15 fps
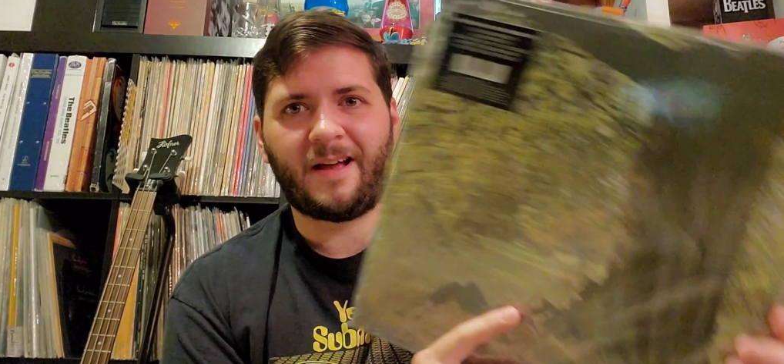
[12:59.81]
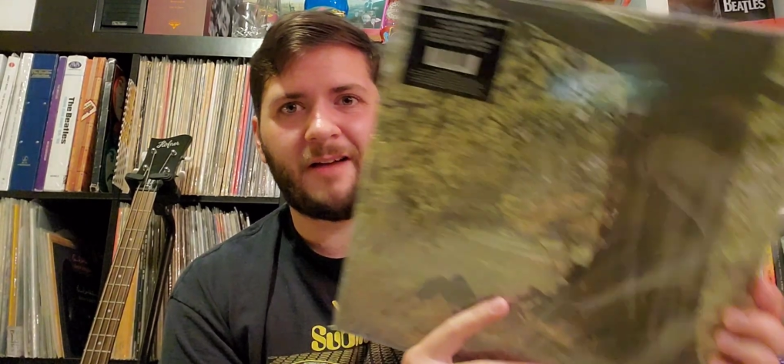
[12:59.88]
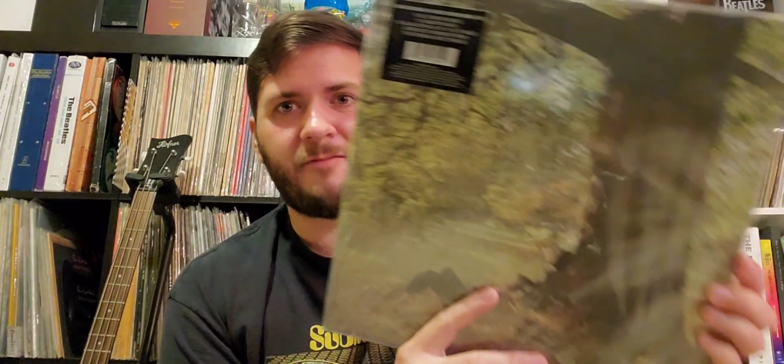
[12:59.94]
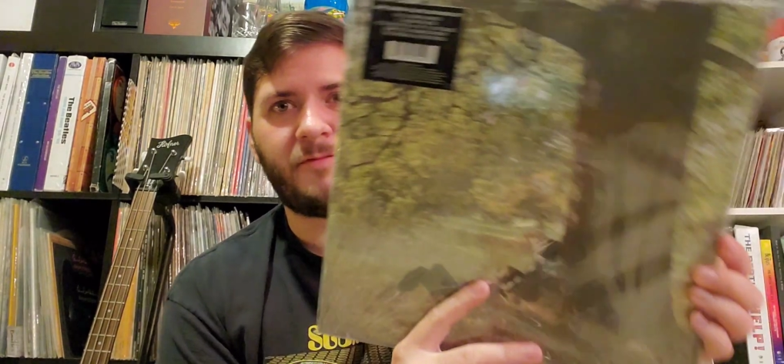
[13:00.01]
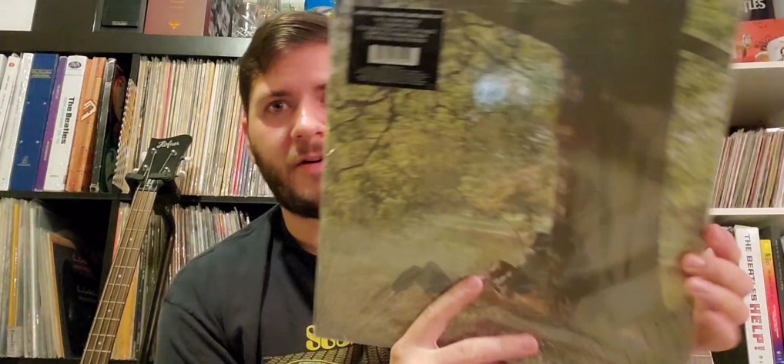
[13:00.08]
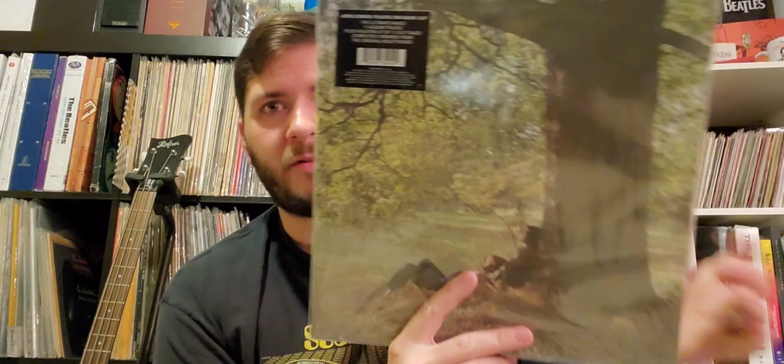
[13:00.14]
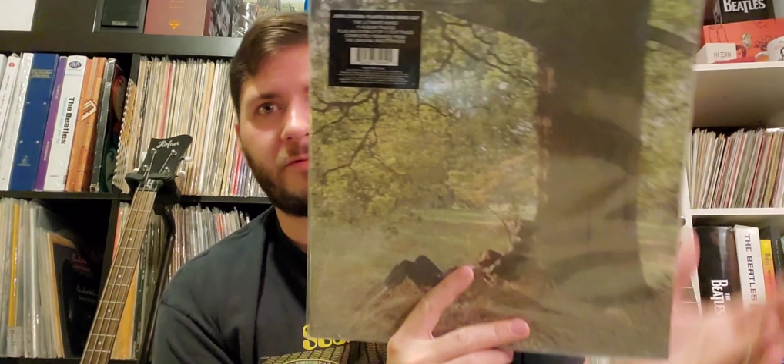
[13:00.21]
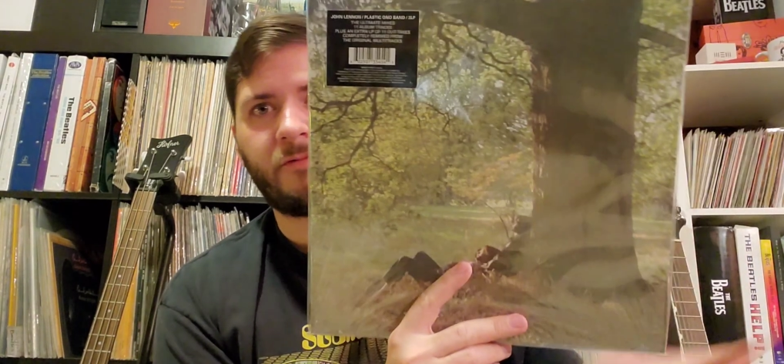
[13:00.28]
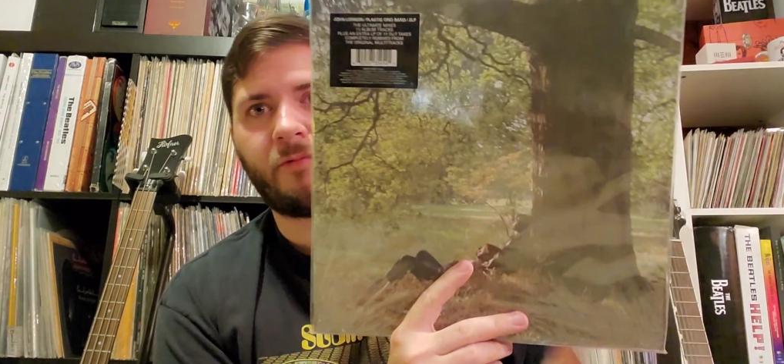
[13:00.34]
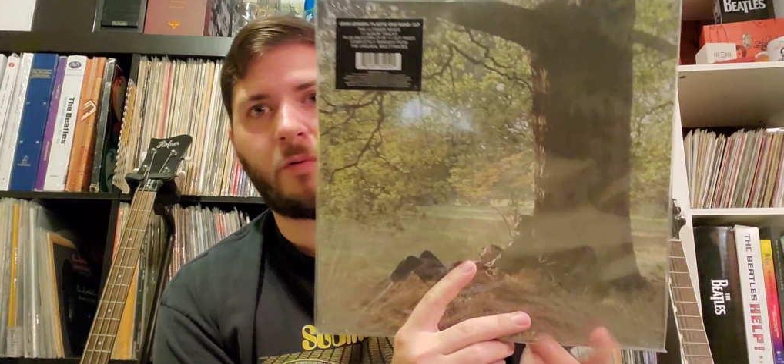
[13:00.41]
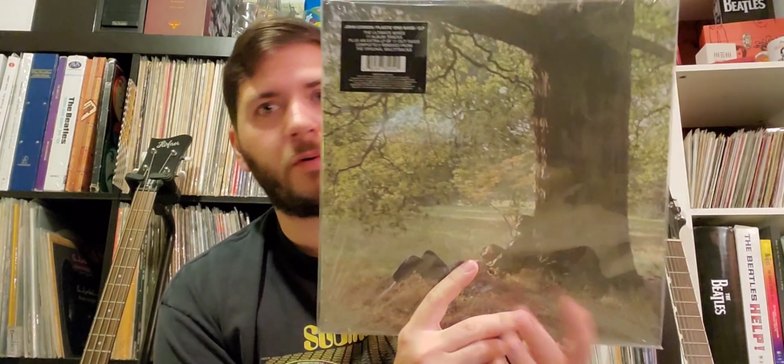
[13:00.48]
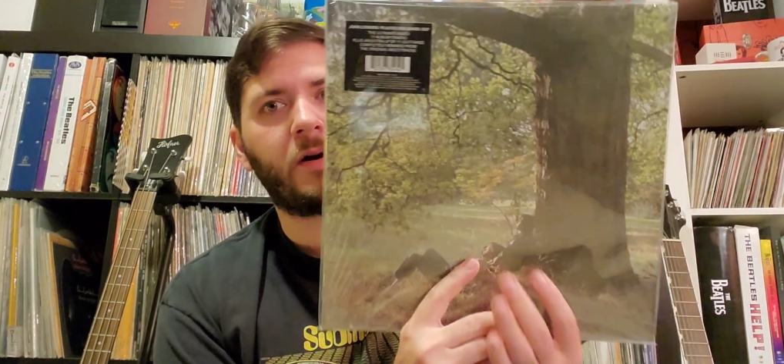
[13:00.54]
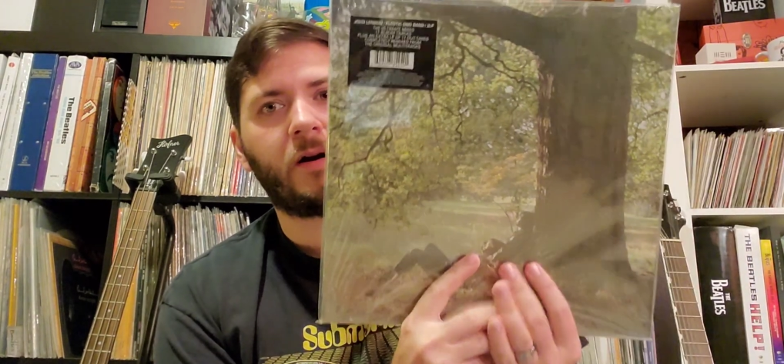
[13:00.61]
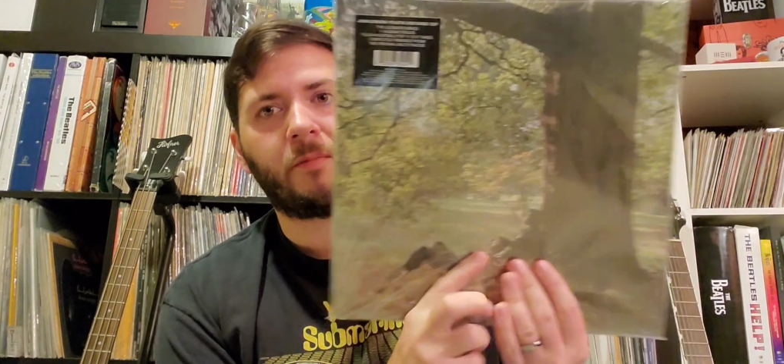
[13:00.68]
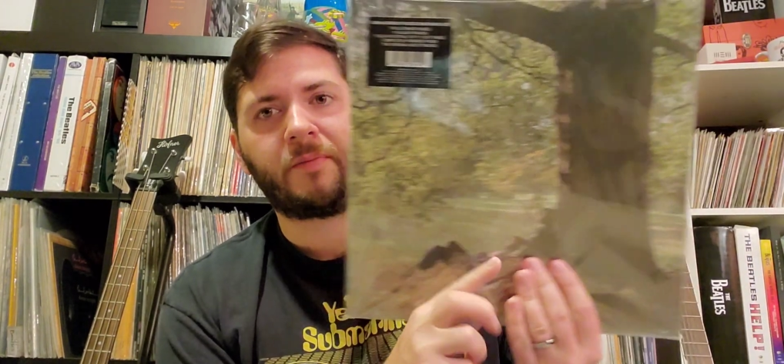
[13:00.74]
found
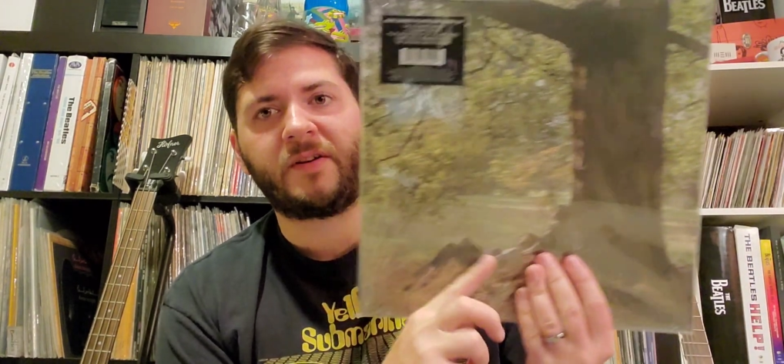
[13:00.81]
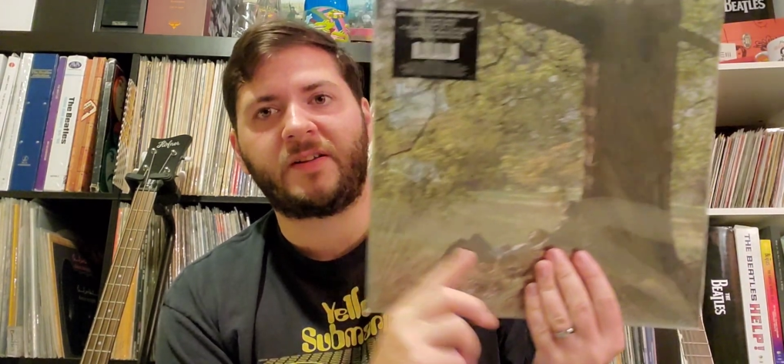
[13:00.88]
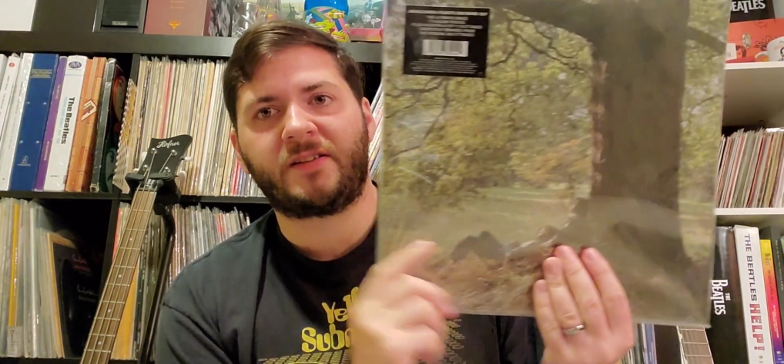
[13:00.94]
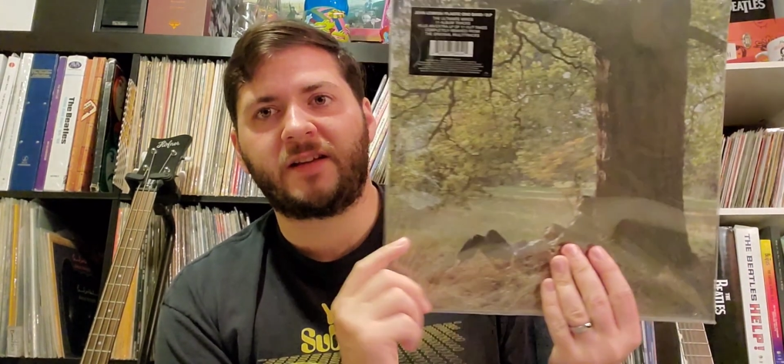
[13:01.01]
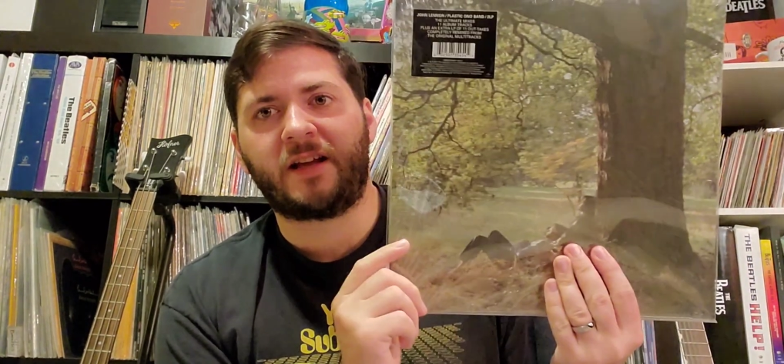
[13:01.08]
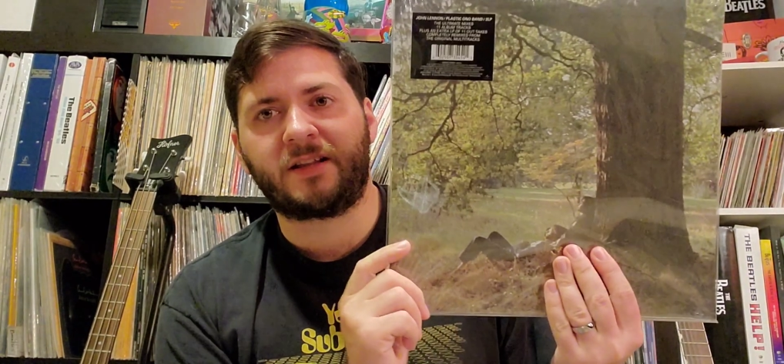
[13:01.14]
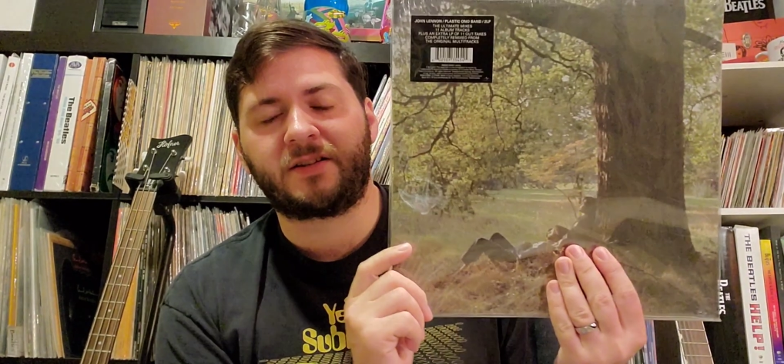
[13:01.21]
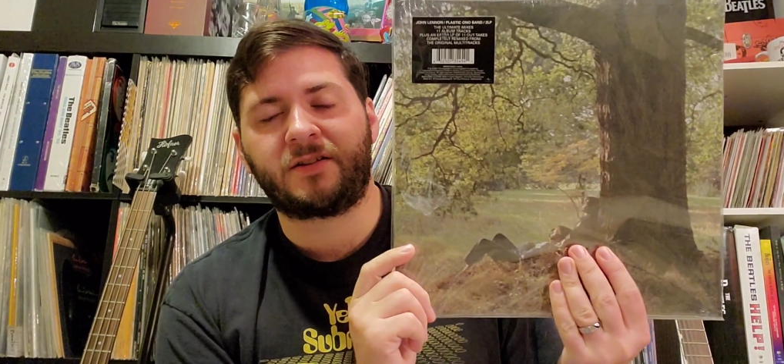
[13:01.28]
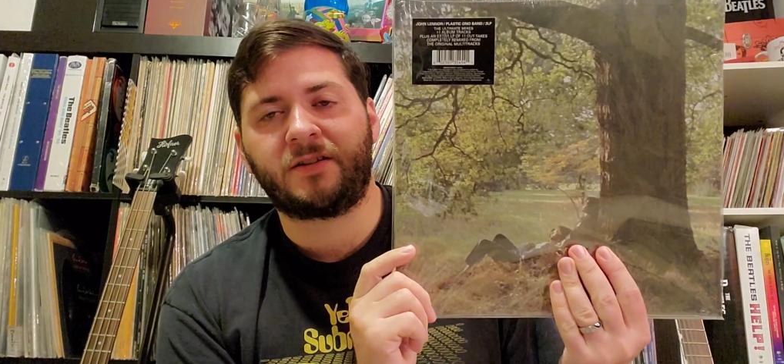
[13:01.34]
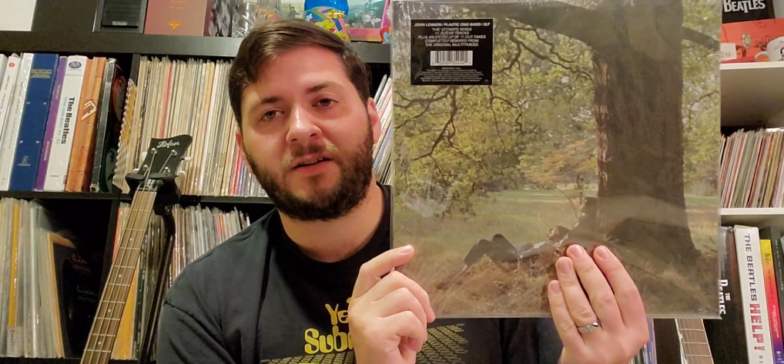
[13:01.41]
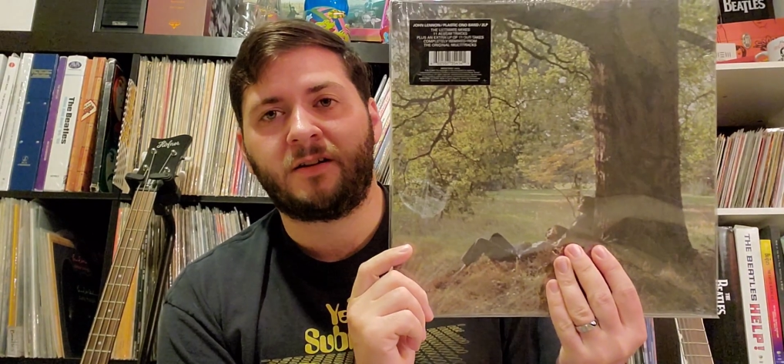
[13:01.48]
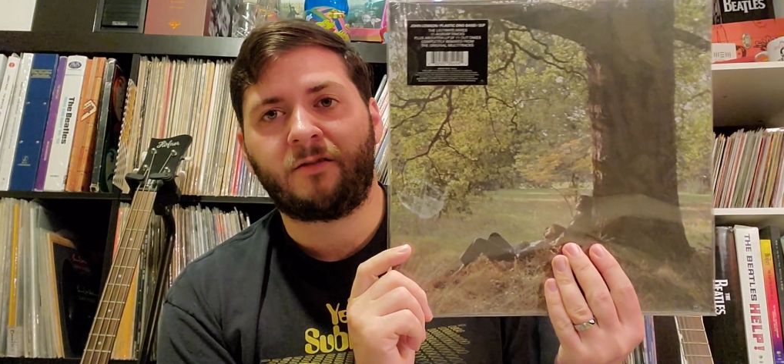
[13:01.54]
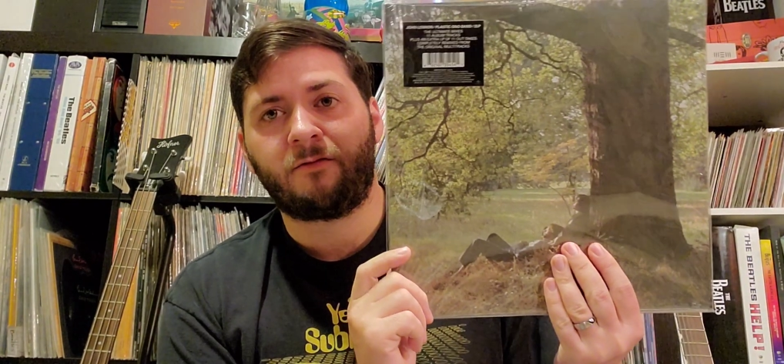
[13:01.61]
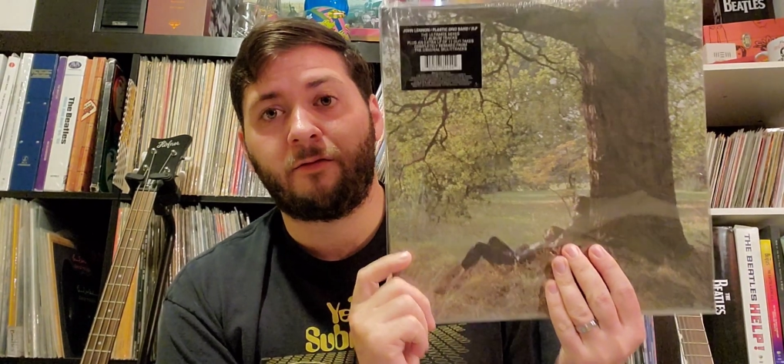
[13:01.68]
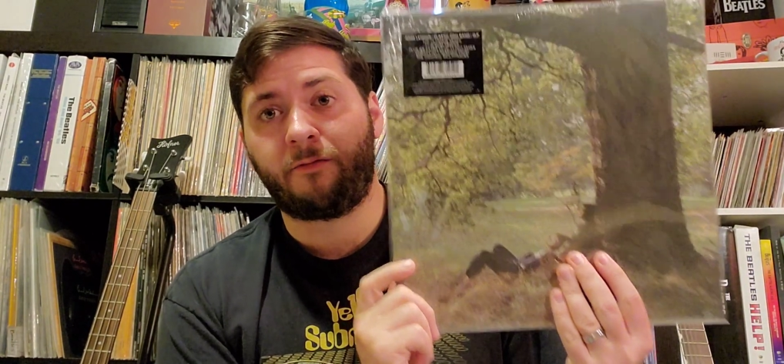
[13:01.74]
4 LP sets
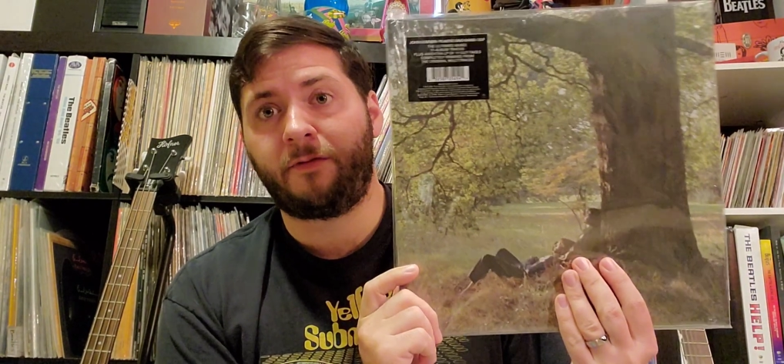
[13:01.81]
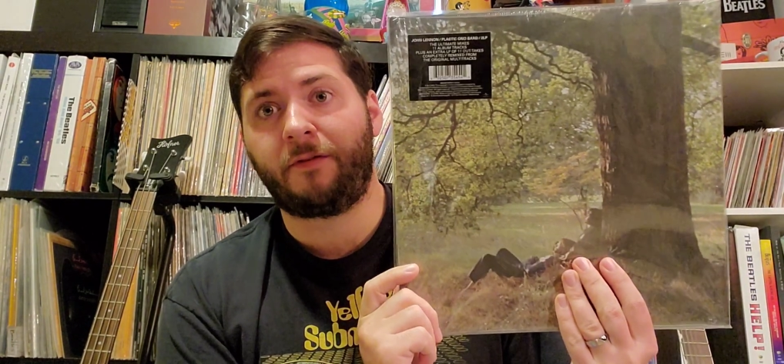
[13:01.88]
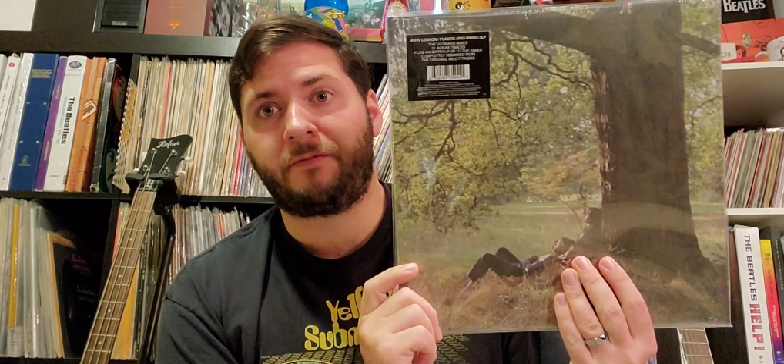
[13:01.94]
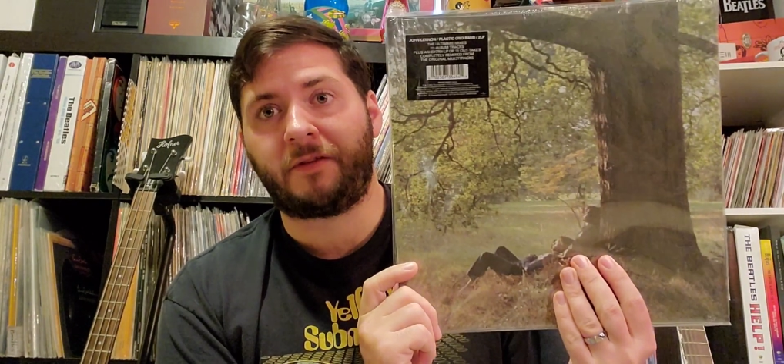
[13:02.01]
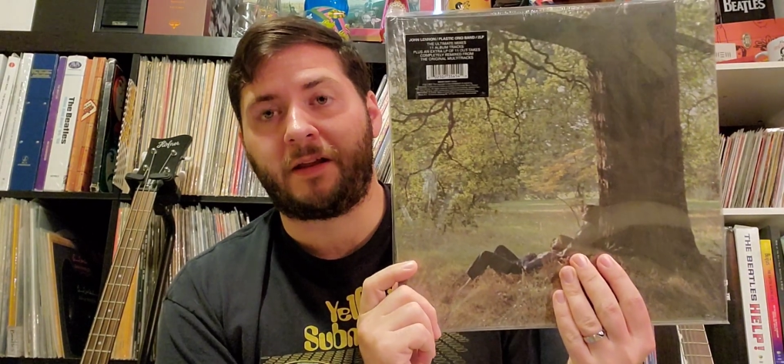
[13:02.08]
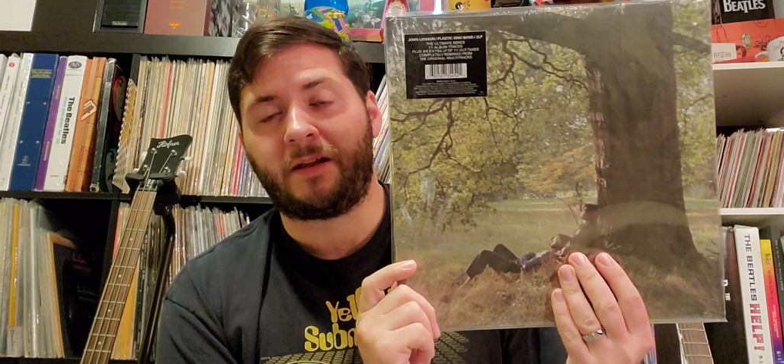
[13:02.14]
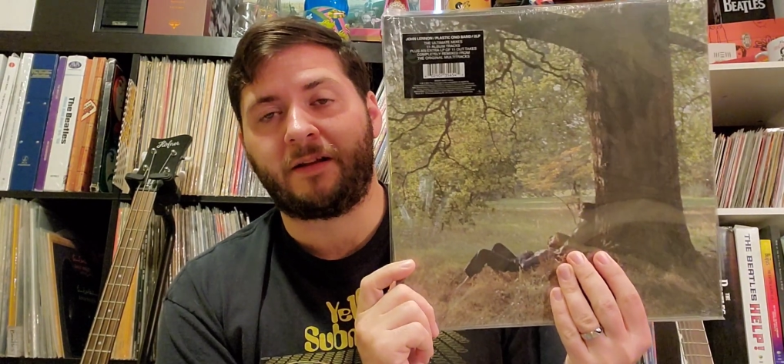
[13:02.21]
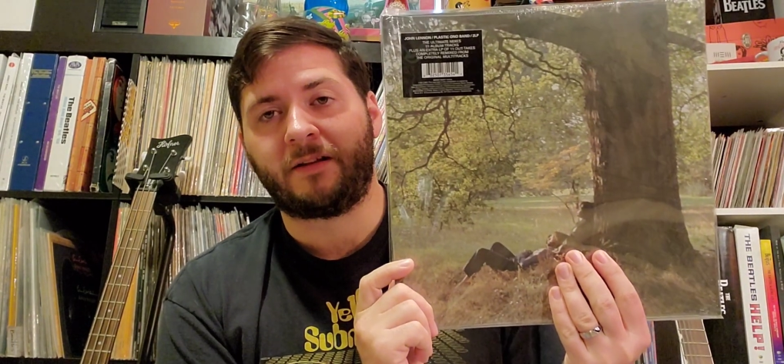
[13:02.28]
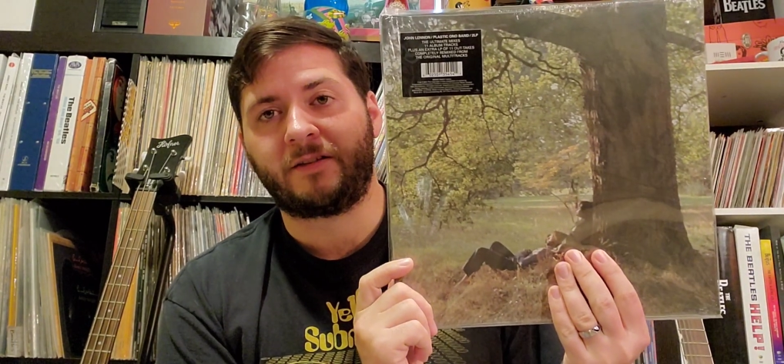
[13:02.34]
for $50.